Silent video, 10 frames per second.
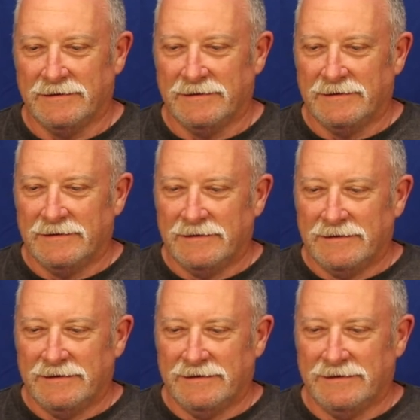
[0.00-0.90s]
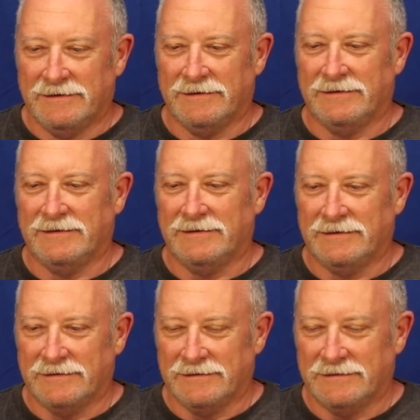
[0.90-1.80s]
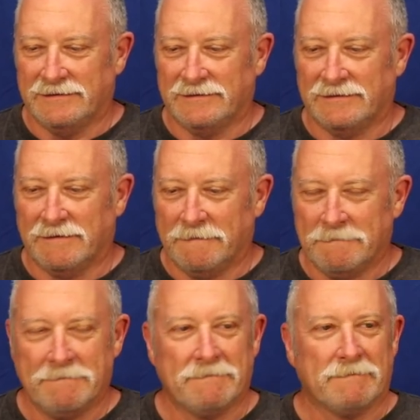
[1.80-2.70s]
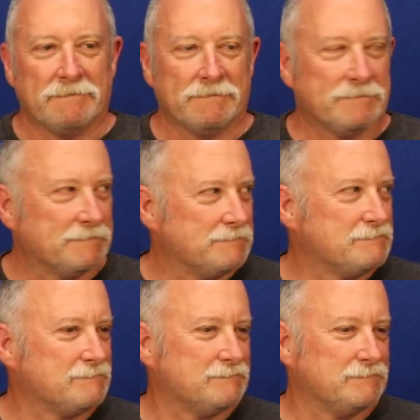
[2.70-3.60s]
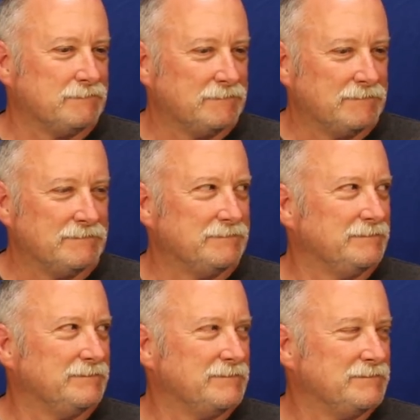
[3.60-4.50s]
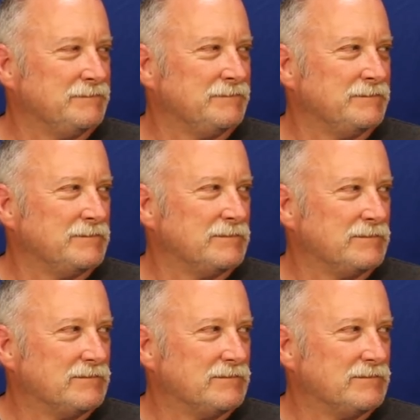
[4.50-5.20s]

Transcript: (not speaking)